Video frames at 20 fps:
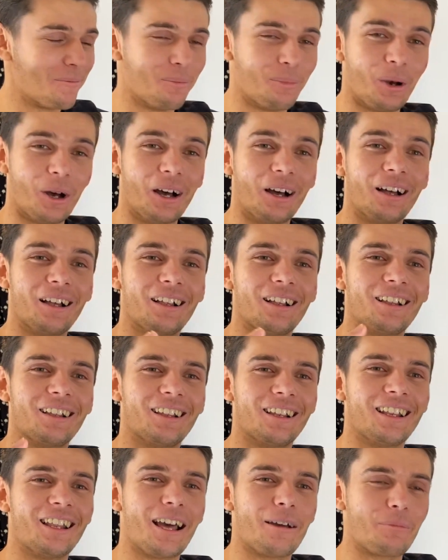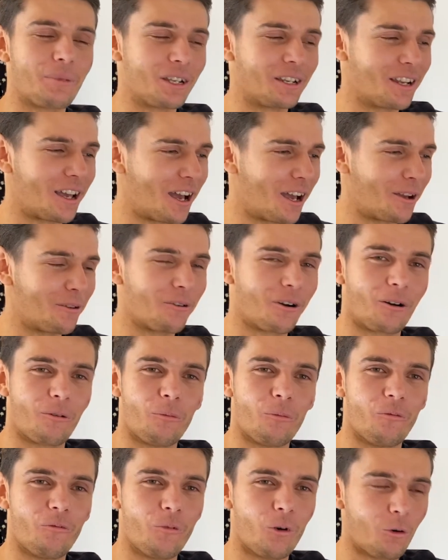But let me know.
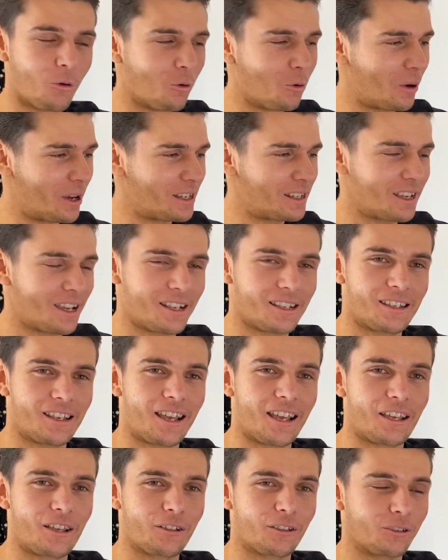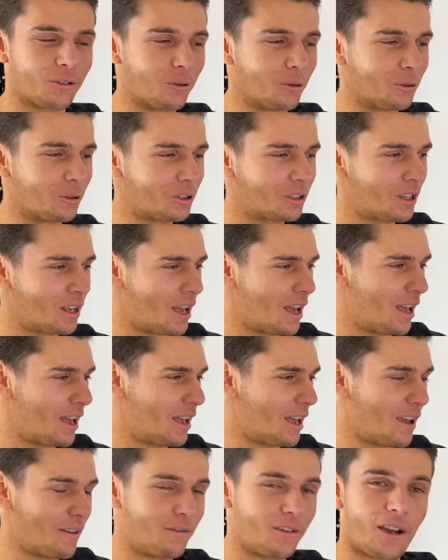I'm always keen to hear your thoughts.
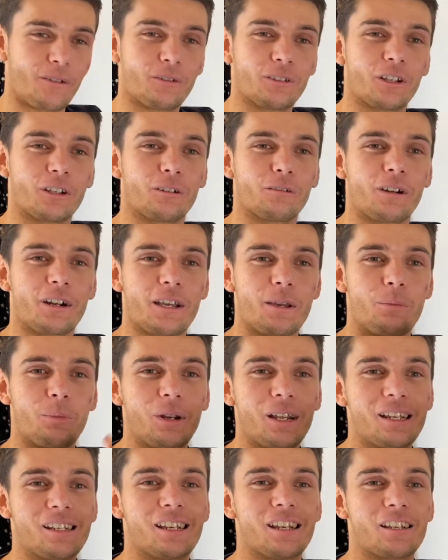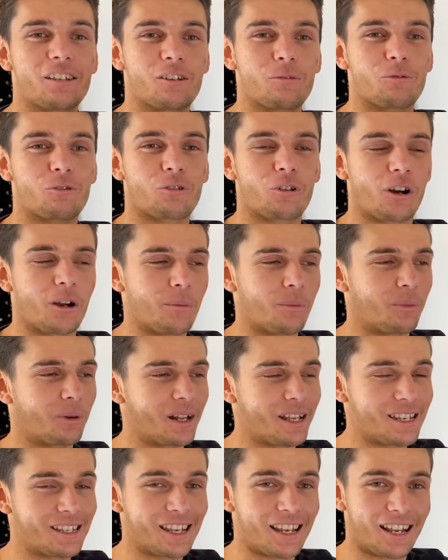If you haven't done already, please hit subscribe,
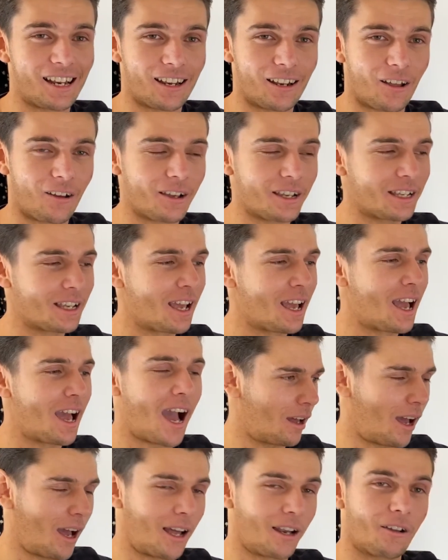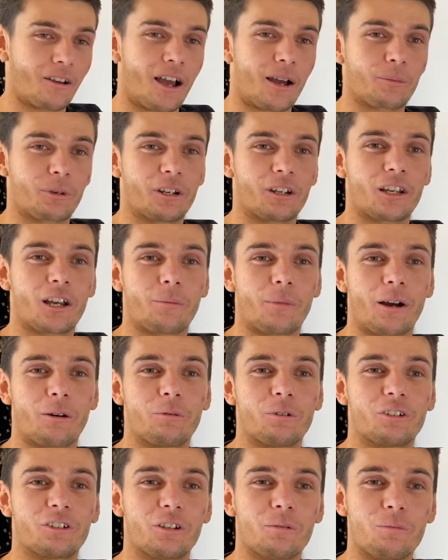please hit like, and I am going to come out
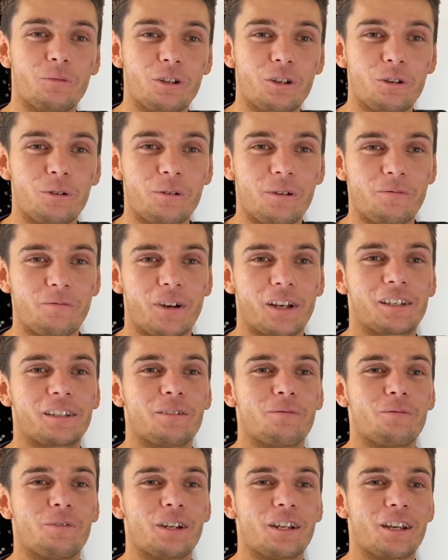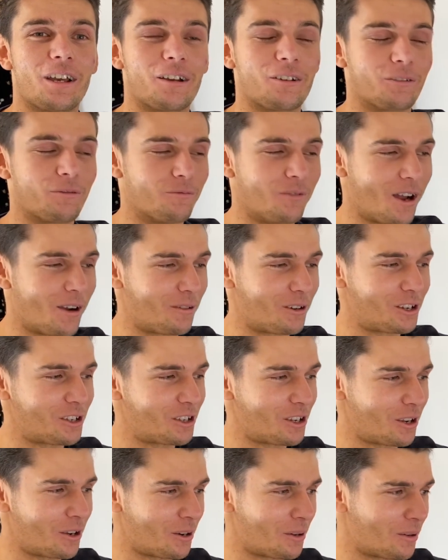with some new investing videos very
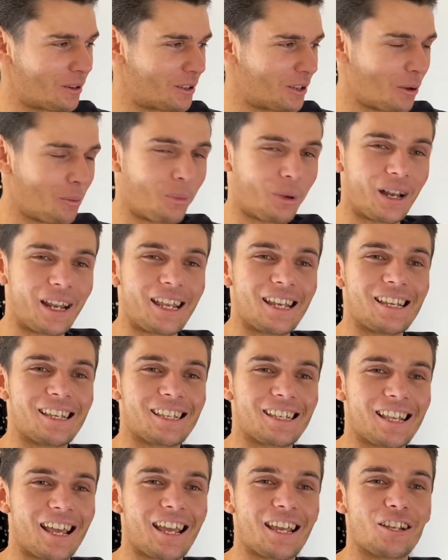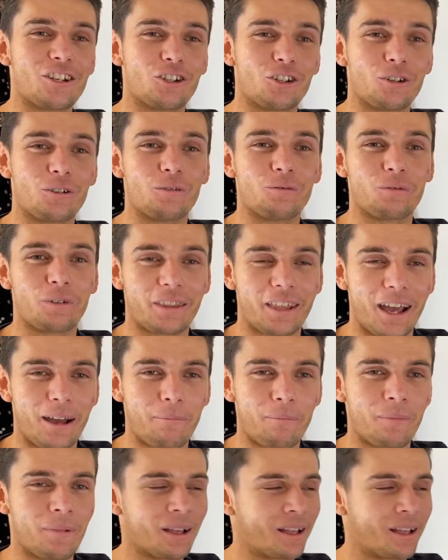soon, so please stay tuned for them.